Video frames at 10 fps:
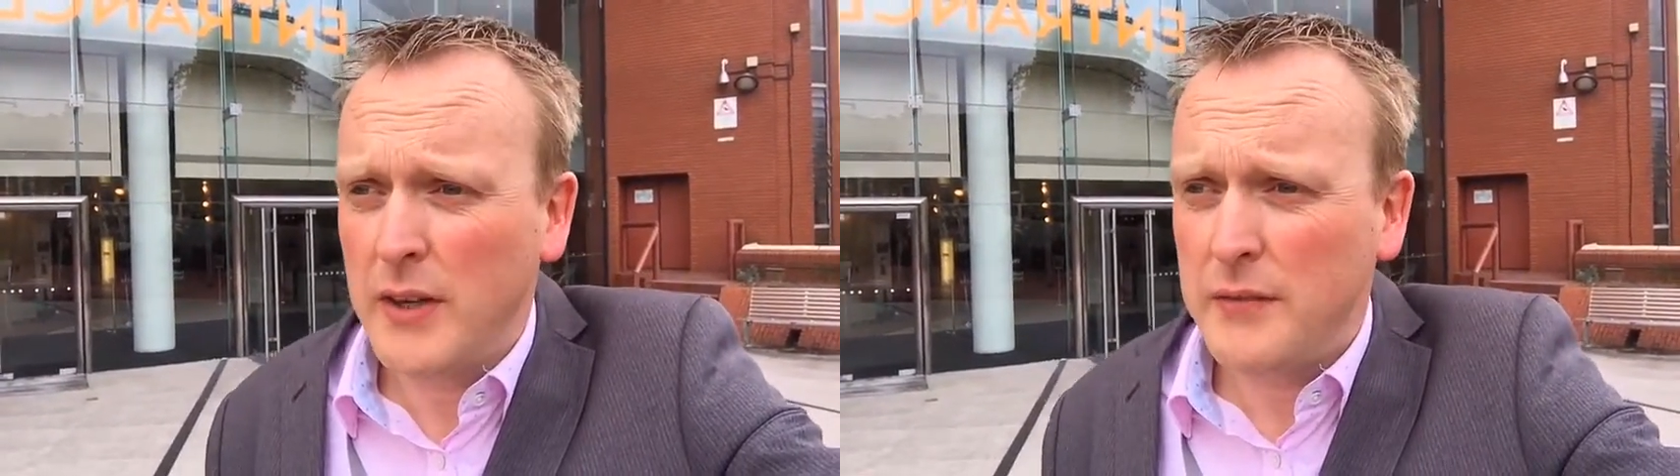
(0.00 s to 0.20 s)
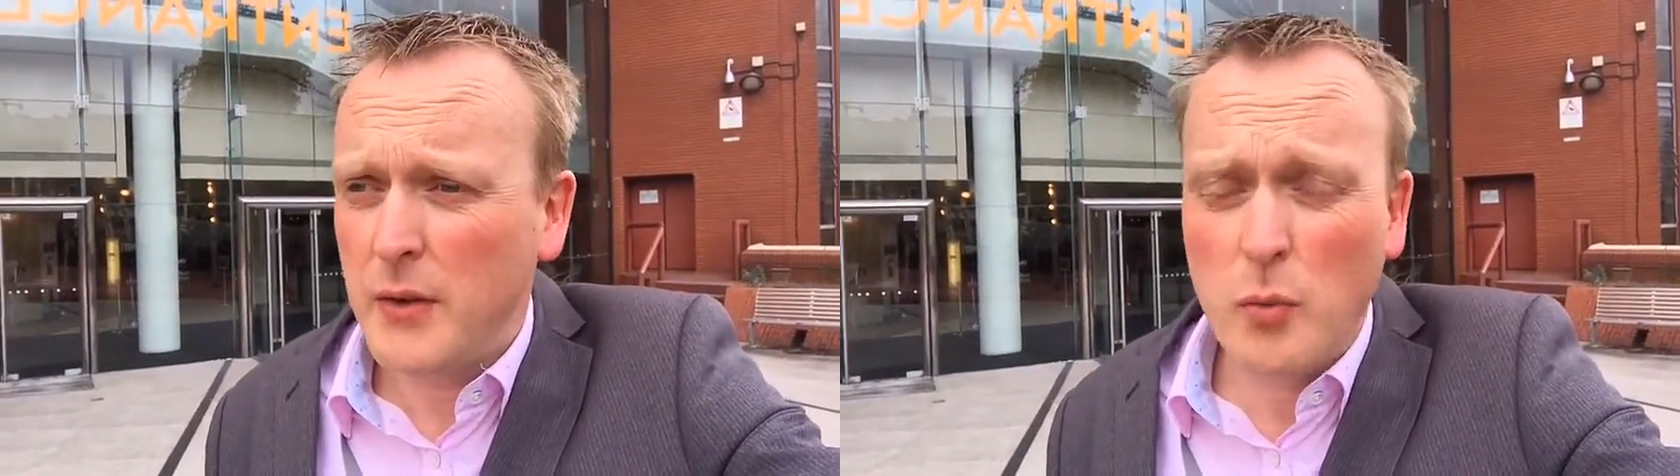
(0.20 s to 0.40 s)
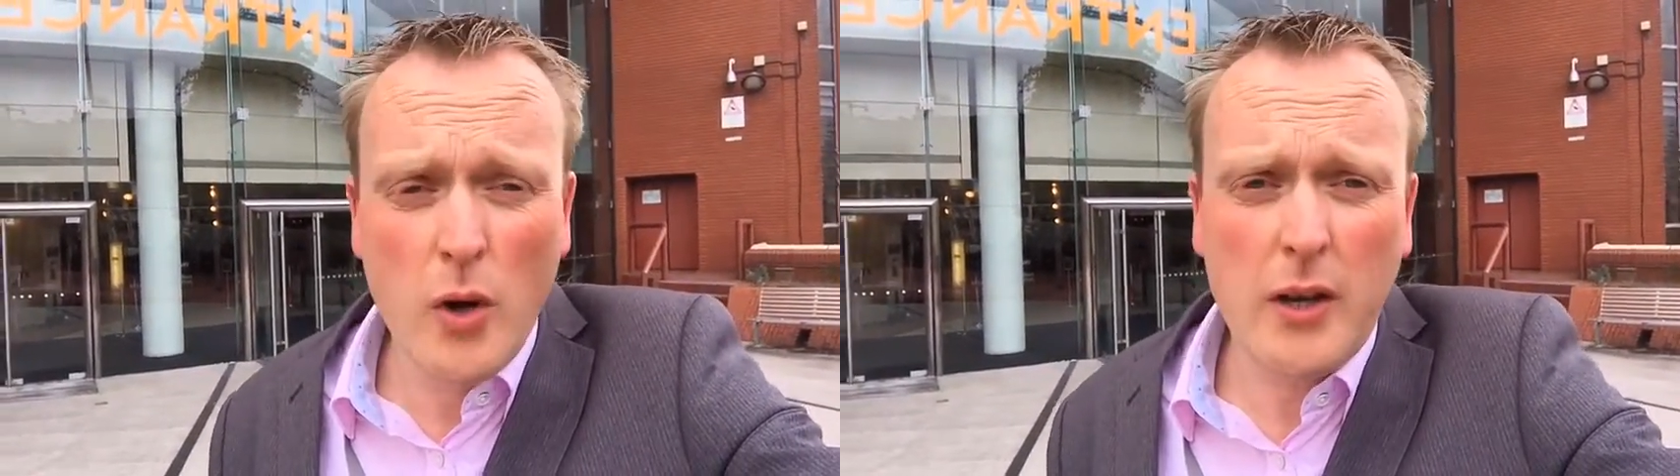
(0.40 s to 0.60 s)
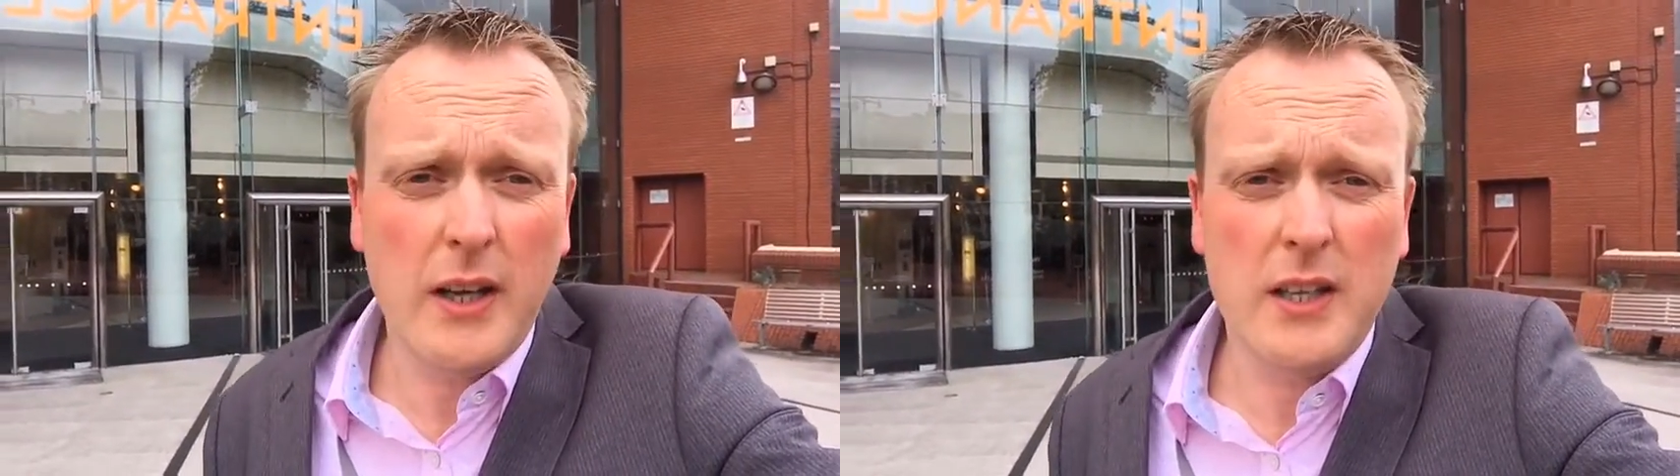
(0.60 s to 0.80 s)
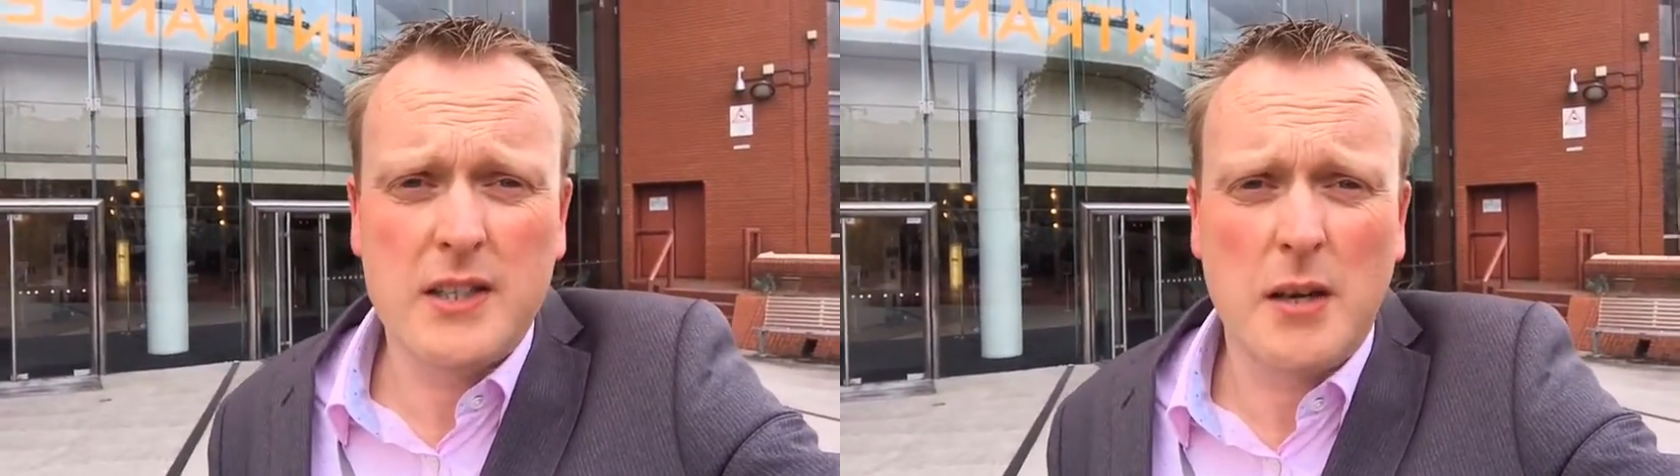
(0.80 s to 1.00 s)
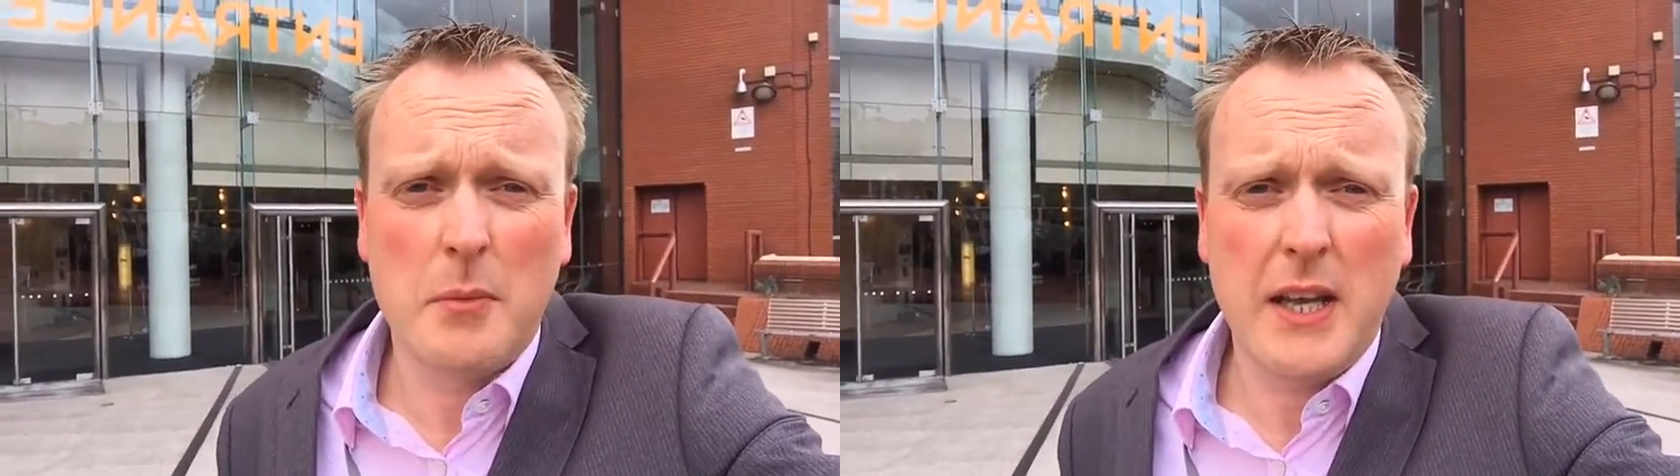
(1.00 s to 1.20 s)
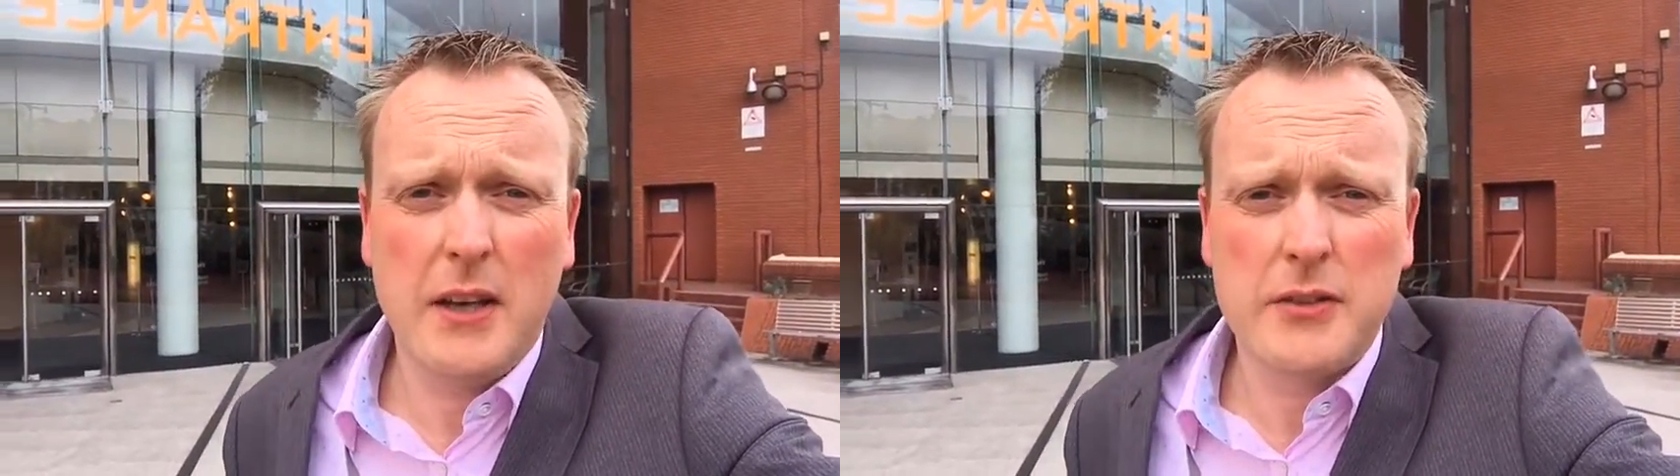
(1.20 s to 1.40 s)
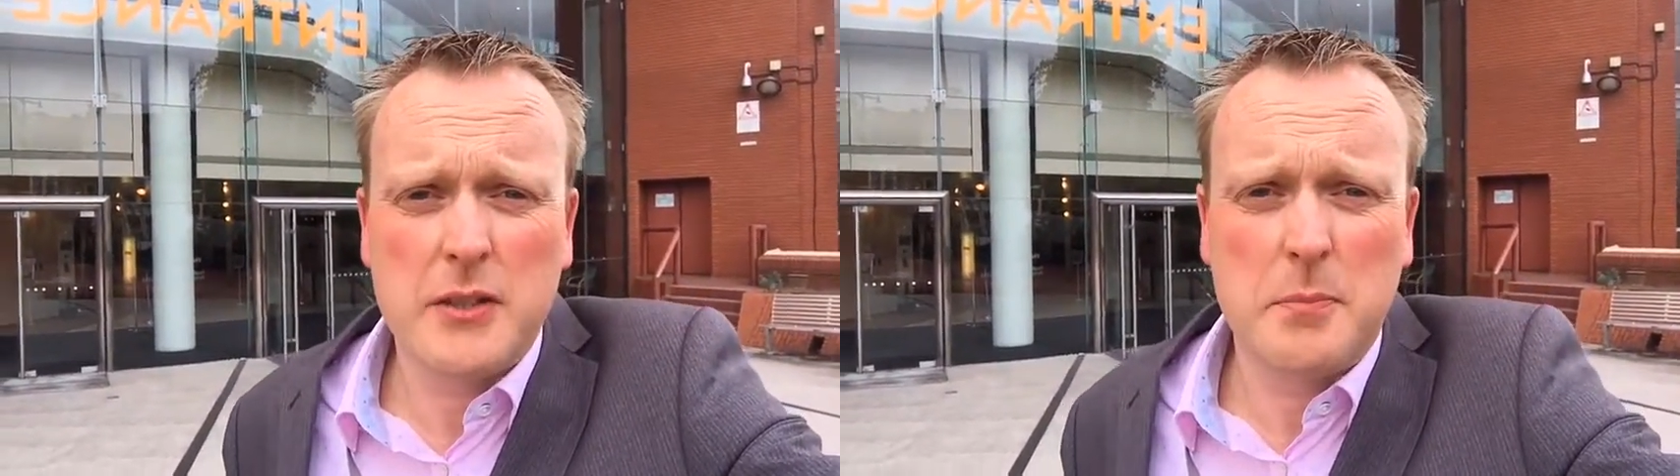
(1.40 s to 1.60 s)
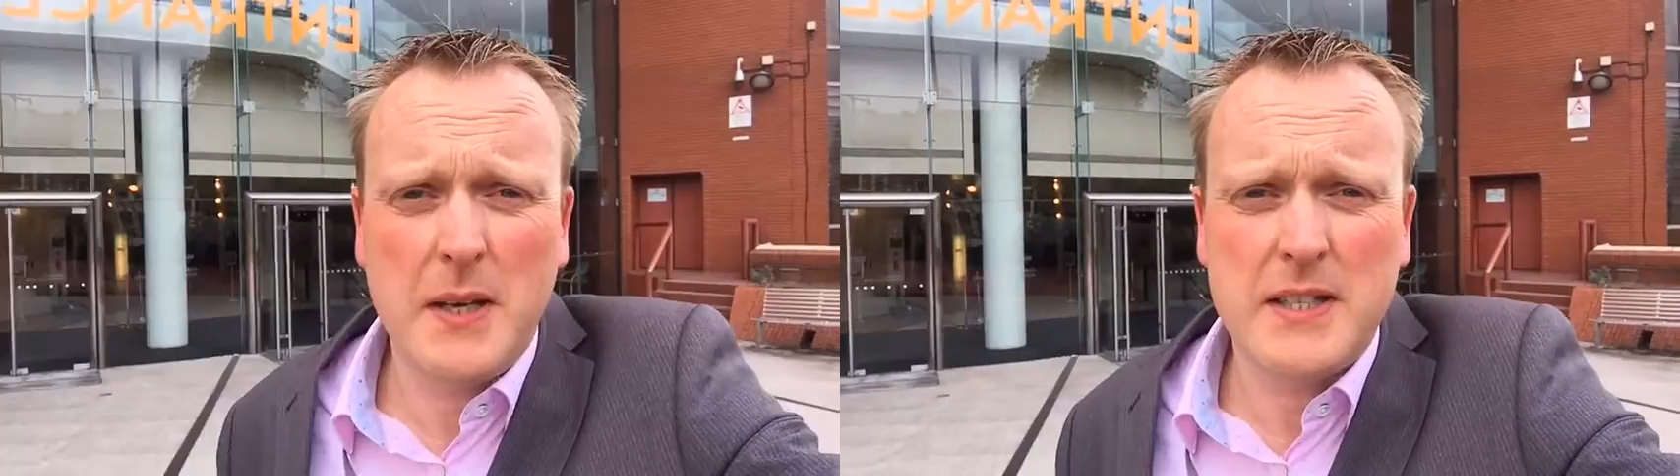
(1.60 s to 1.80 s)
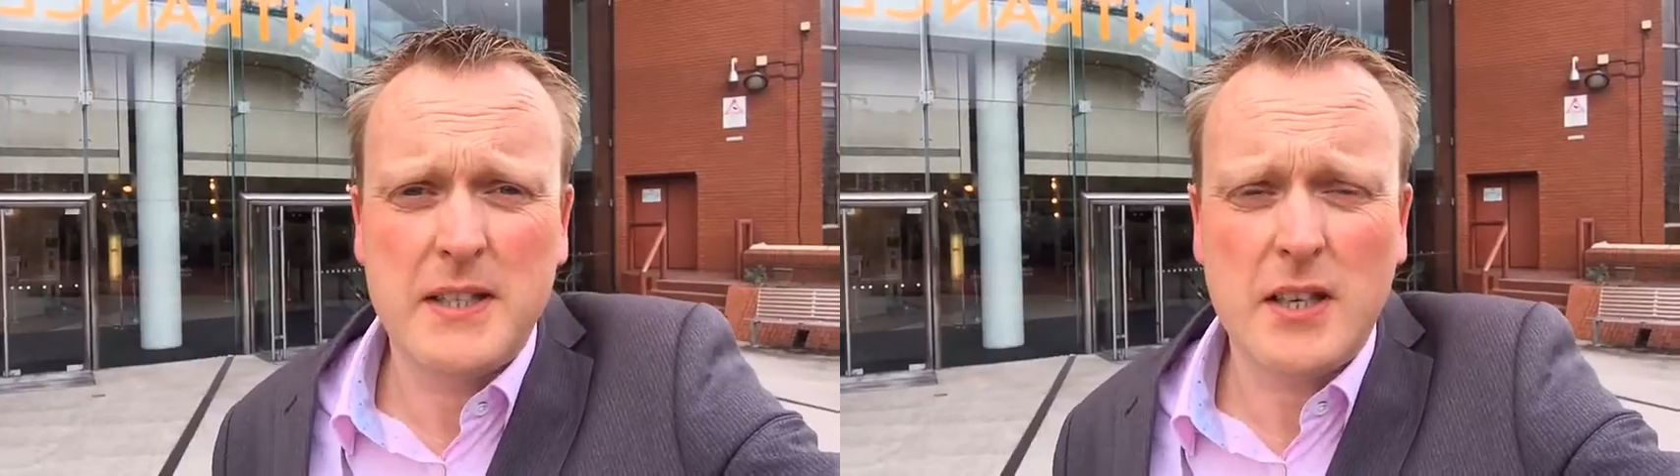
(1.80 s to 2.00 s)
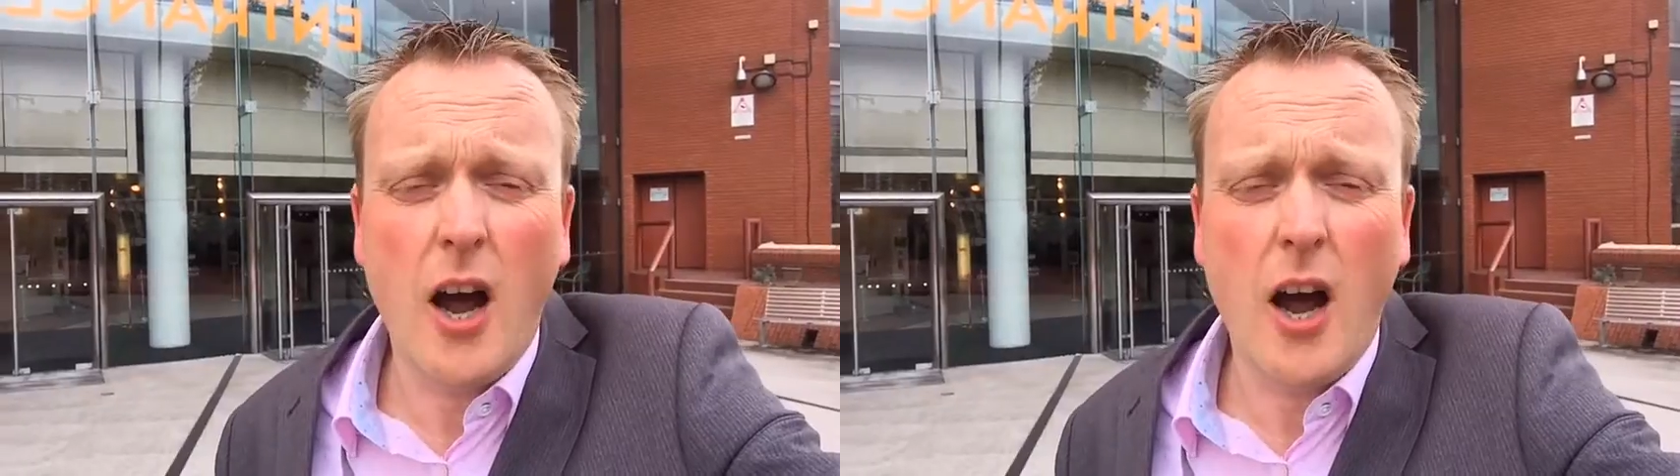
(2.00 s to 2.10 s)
if you're working in somebody else's business,